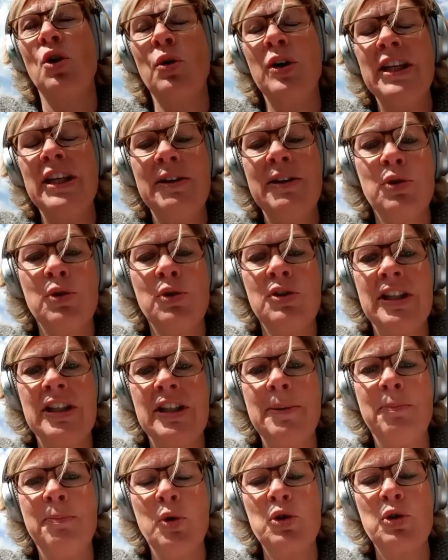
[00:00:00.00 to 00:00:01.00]
he
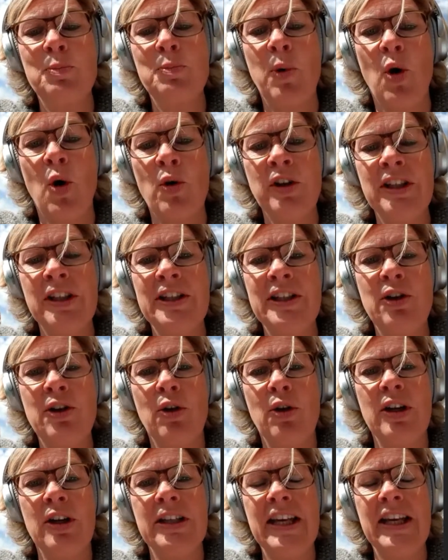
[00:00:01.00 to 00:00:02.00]
was born in the
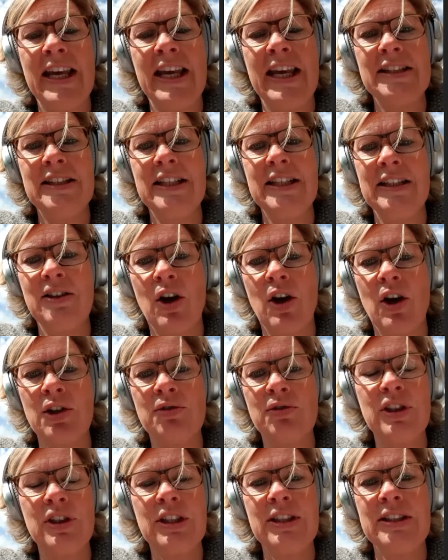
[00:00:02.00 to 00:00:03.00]
early 1800s,